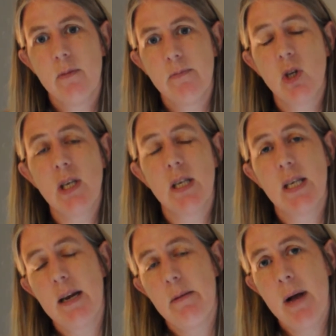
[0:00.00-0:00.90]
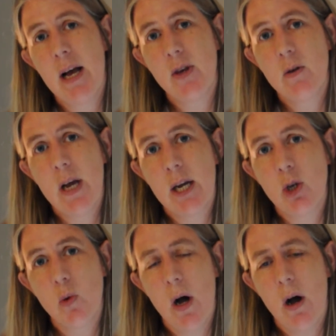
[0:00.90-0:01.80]
Jesus said in Matthew
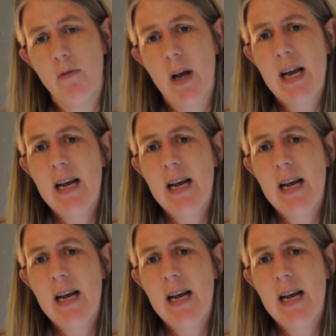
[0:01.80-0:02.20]
9:12,